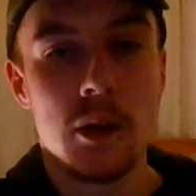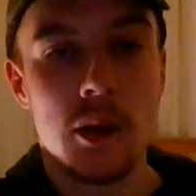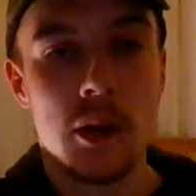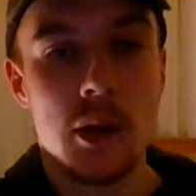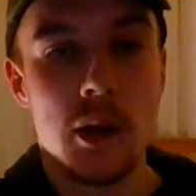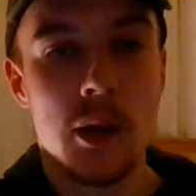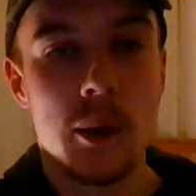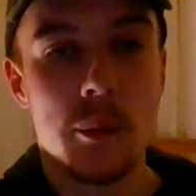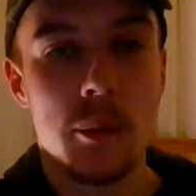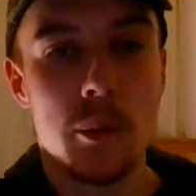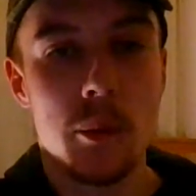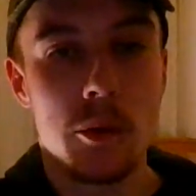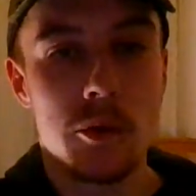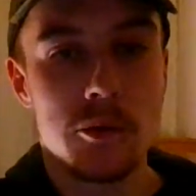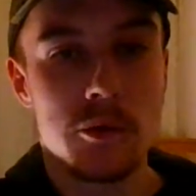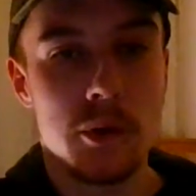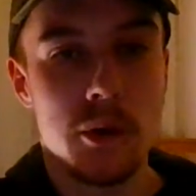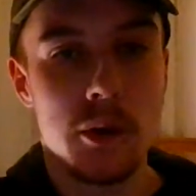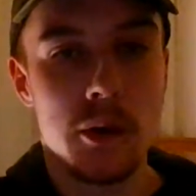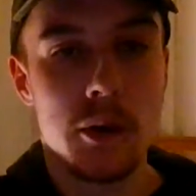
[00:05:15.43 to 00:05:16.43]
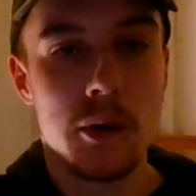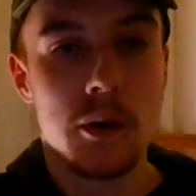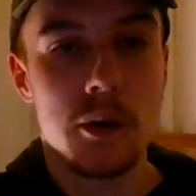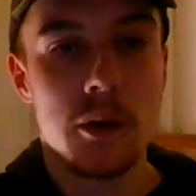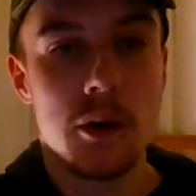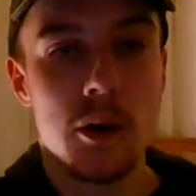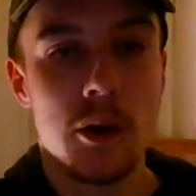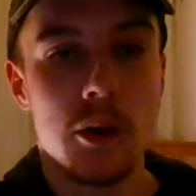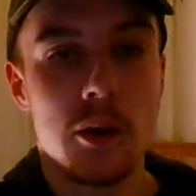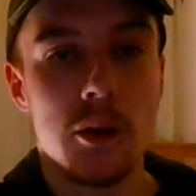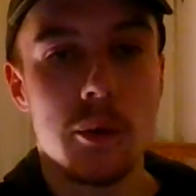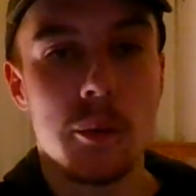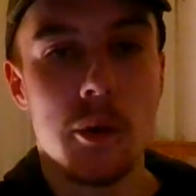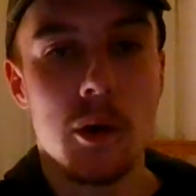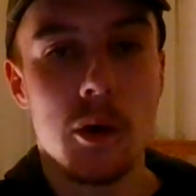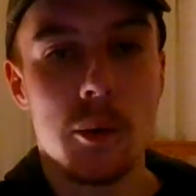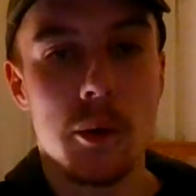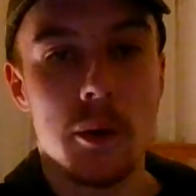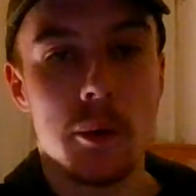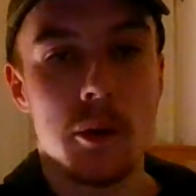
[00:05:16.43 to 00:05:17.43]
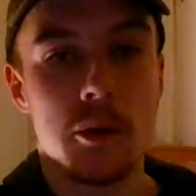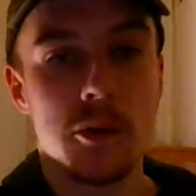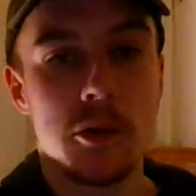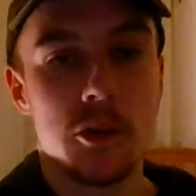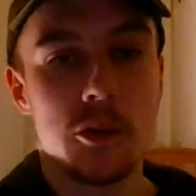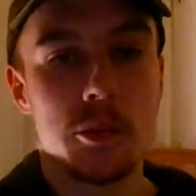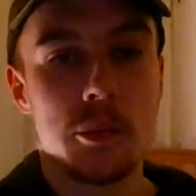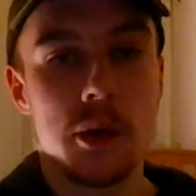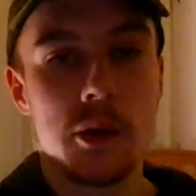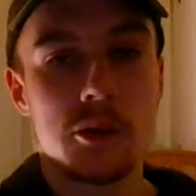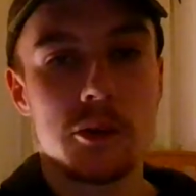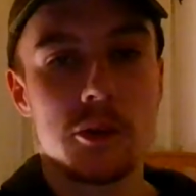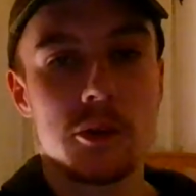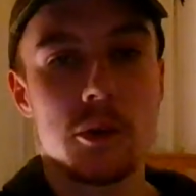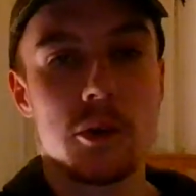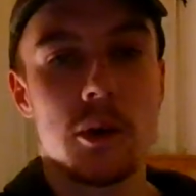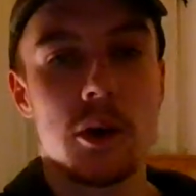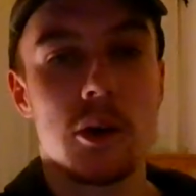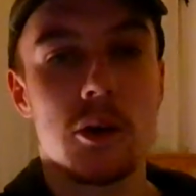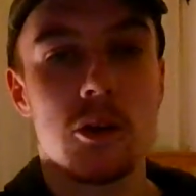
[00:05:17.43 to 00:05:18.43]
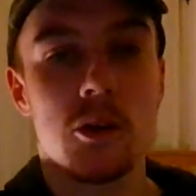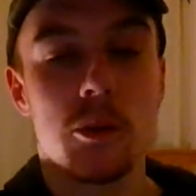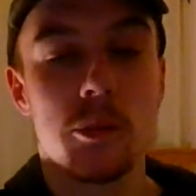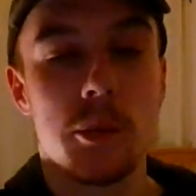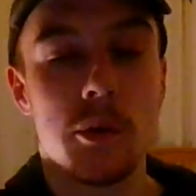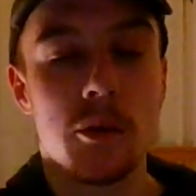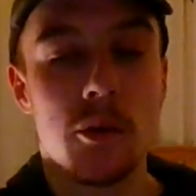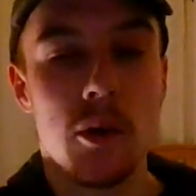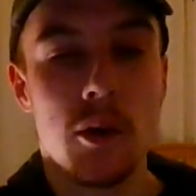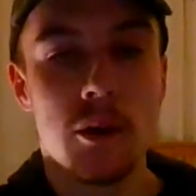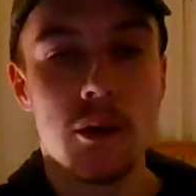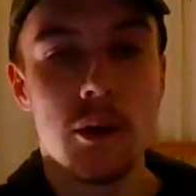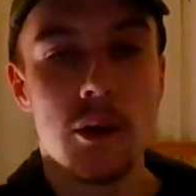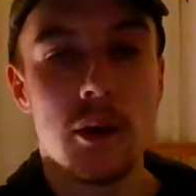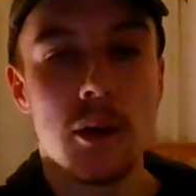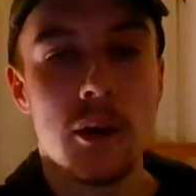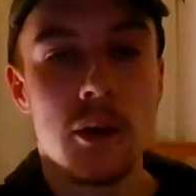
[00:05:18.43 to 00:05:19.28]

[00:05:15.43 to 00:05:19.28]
It was very early in the morning when I watched this match, so I could be wrong.